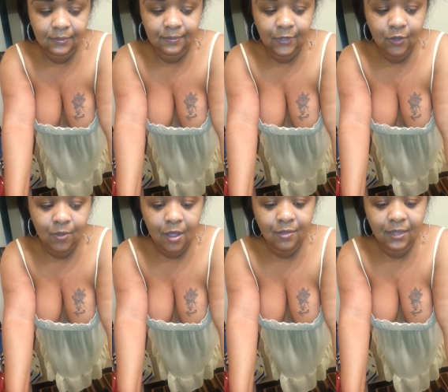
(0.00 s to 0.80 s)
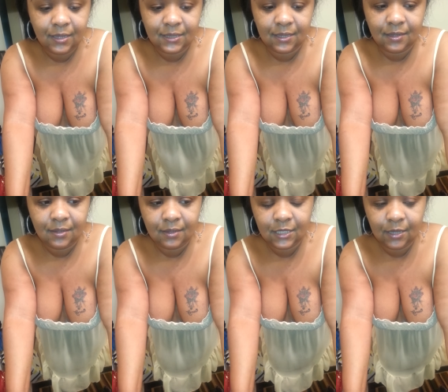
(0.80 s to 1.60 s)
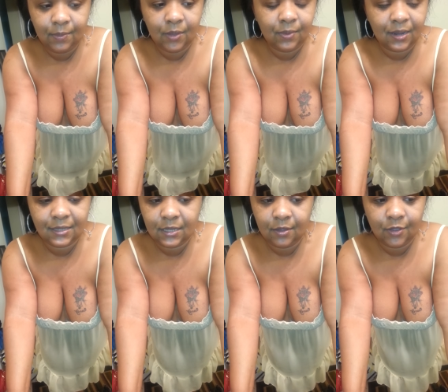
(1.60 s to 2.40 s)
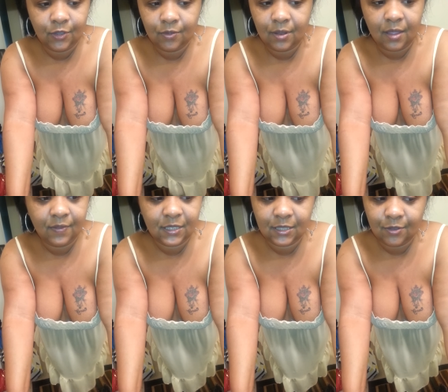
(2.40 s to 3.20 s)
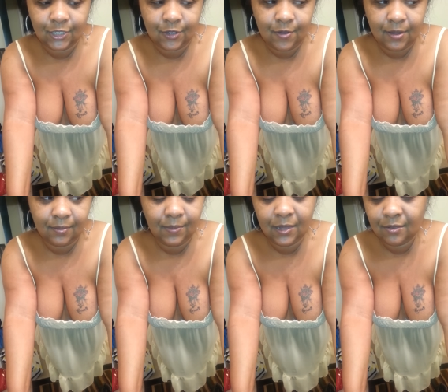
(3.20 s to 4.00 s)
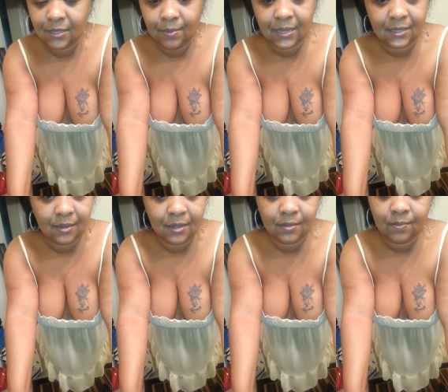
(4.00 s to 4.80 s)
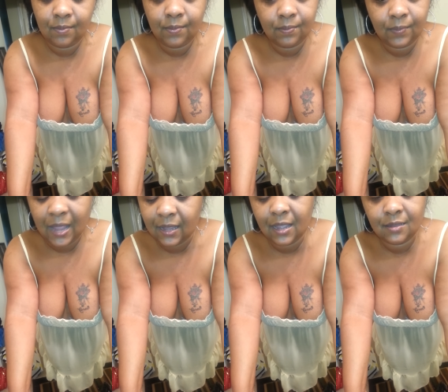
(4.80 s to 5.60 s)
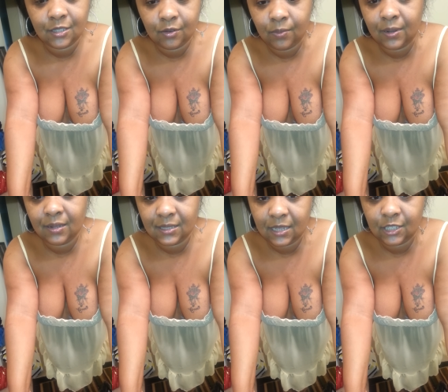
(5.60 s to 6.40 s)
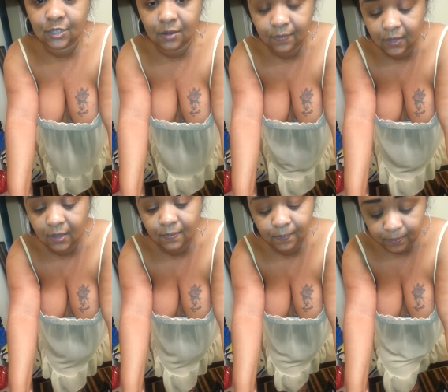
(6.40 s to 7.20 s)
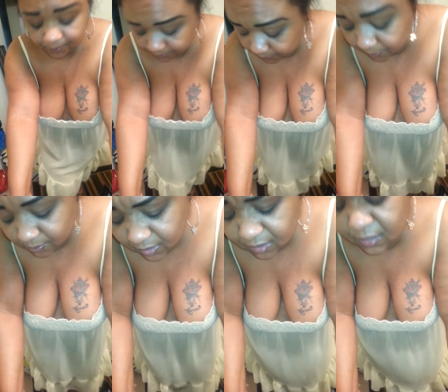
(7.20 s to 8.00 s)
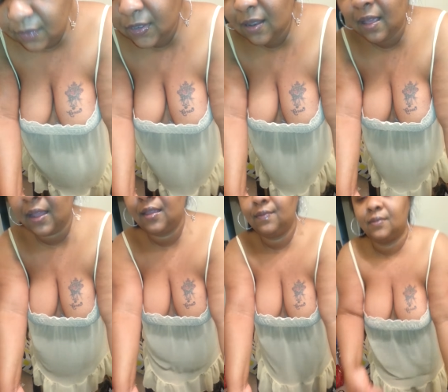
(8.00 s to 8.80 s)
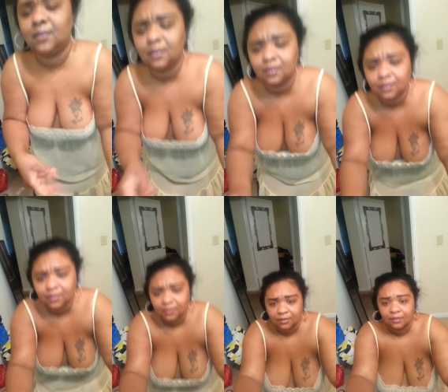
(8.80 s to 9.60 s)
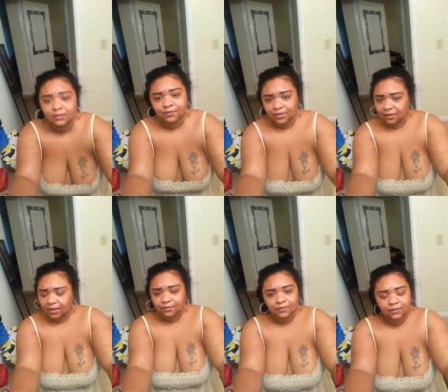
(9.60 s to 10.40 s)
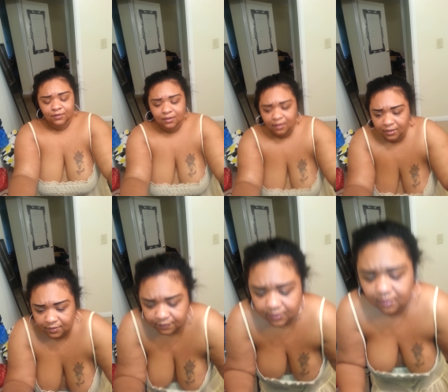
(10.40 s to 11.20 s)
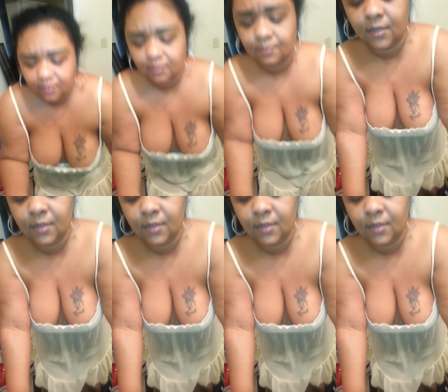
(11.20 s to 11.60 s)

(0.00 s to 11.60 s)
you all listen to me when I tell you life is so short. Me losing my son, I came to the realization of that. Live your life live your life, live your life. Um,